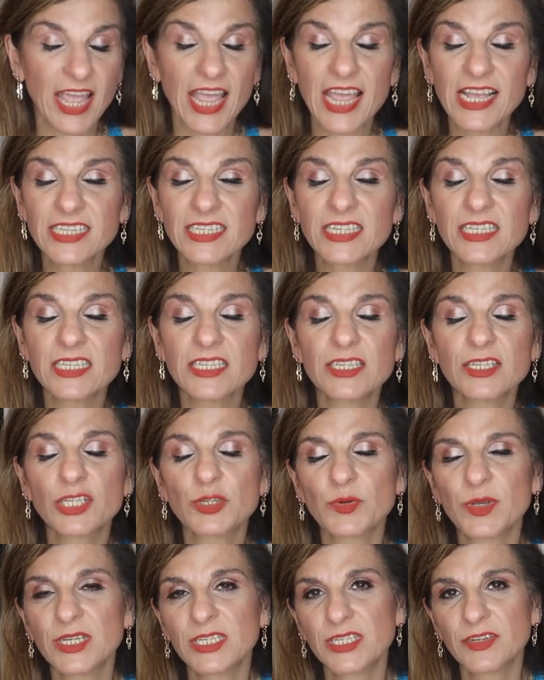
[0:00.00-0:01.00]
It is the
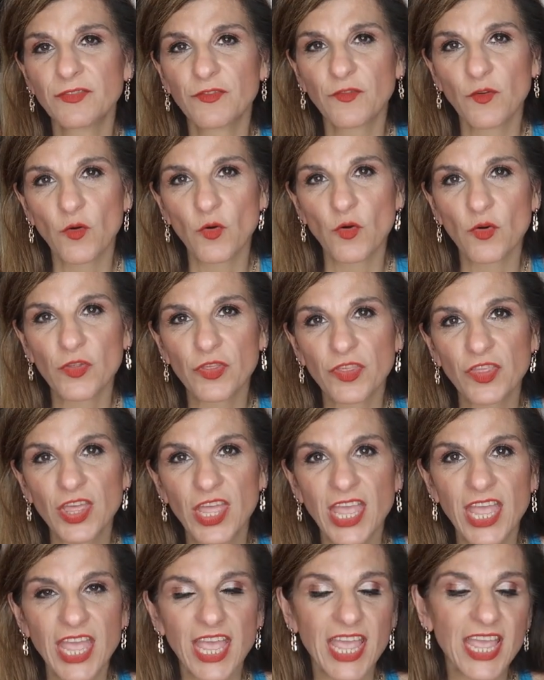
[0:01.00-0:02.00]
24th,
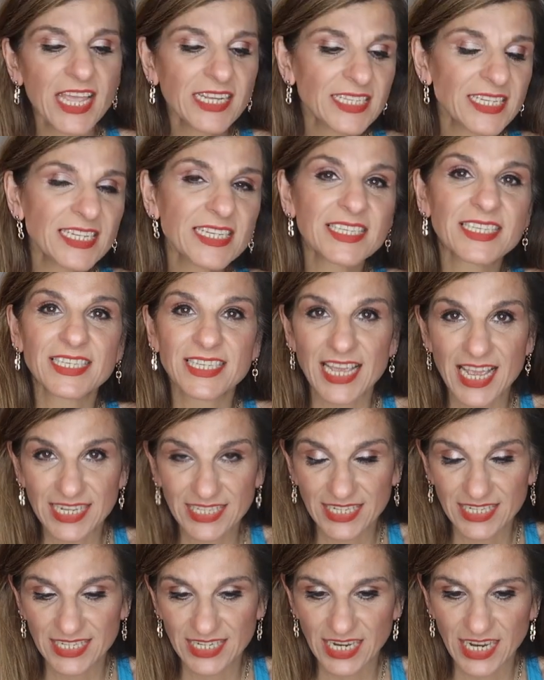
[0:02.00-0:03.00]
it is
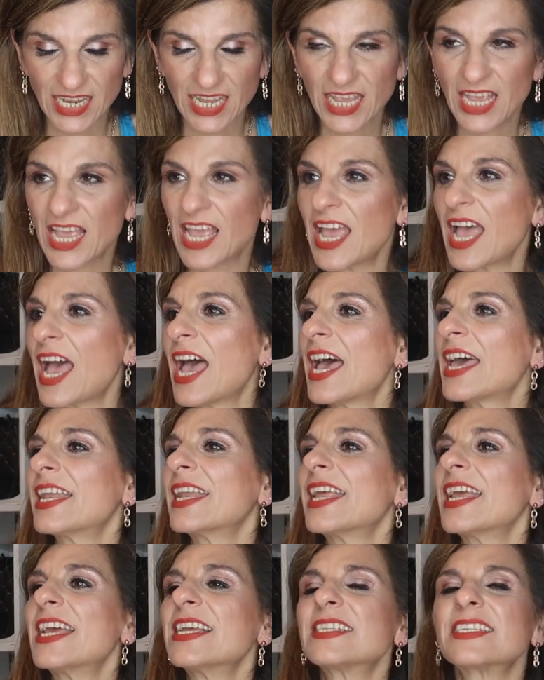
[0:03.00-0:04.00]
Saturday, and
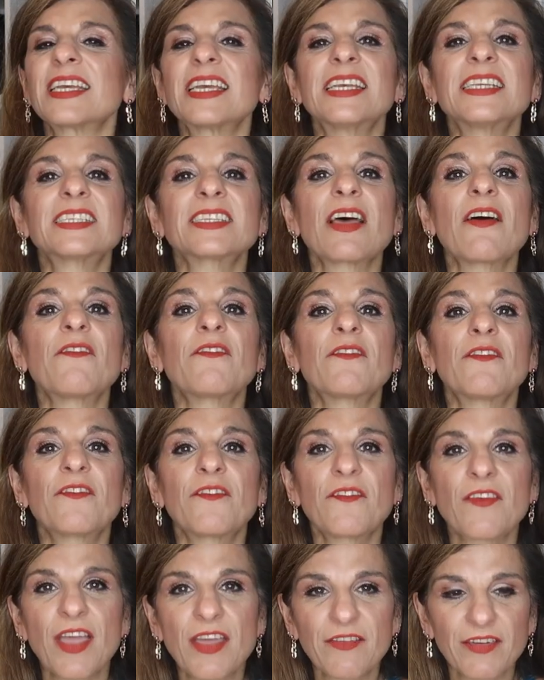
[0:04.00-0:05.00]
it is
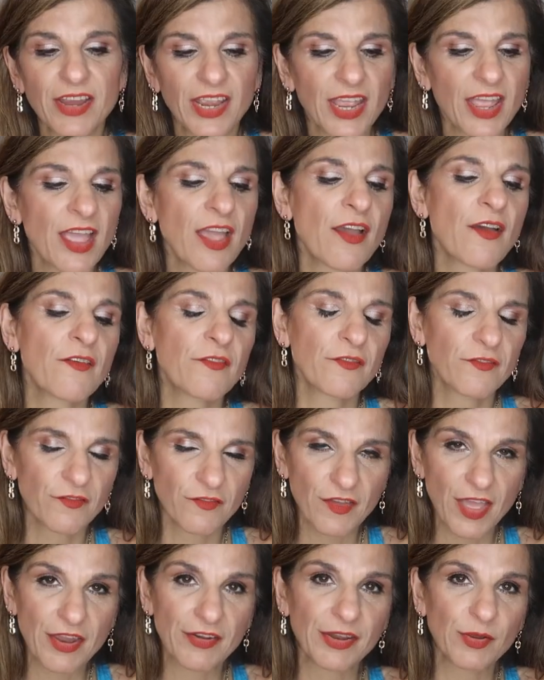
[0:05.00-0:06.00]
very,
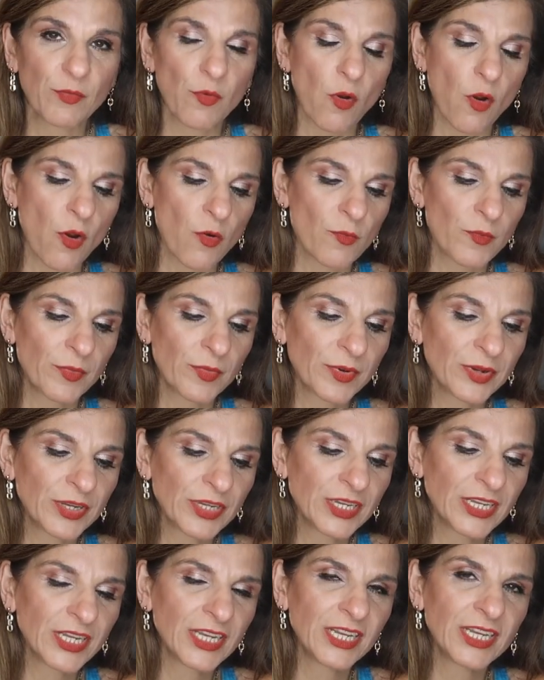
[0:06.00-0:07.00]
very warm,
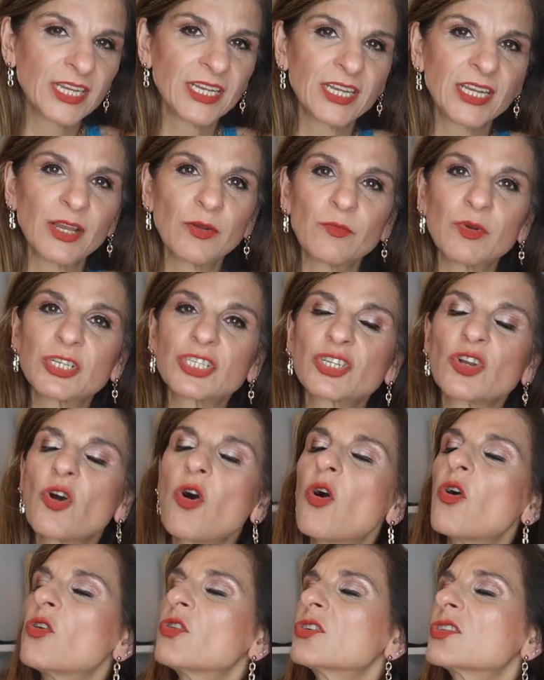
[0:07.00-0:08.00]
which
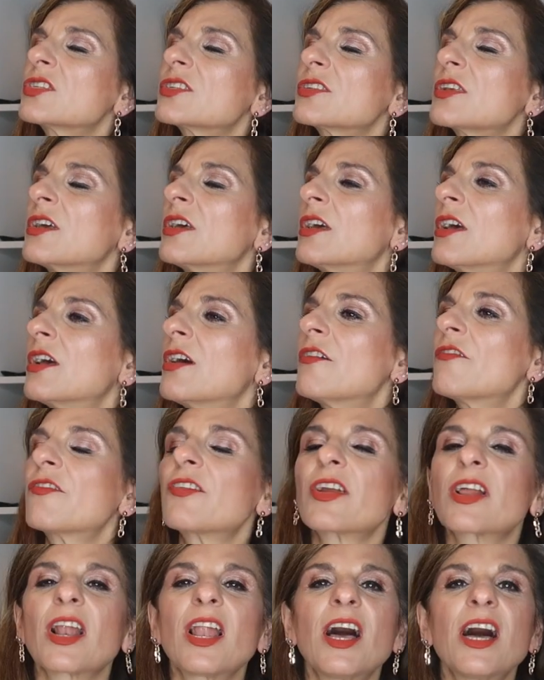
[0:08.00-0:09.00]
calls
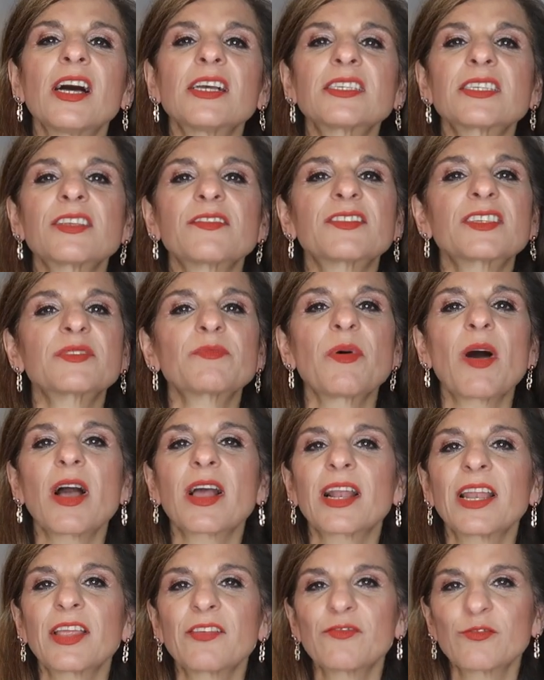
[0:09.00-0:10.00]
for a glass of
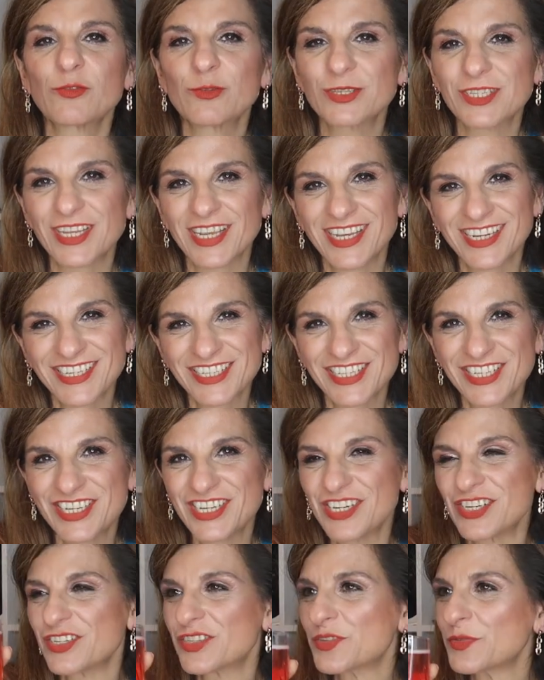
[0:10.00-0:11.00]
sparkling rosé.
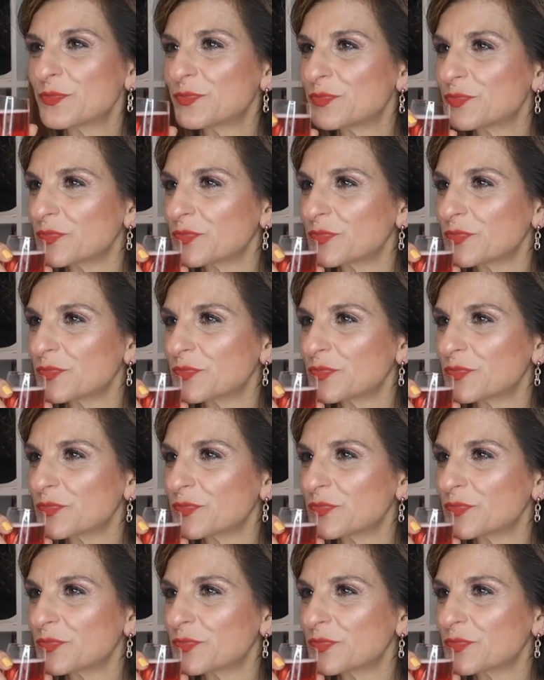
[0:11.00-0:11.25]
Cheers.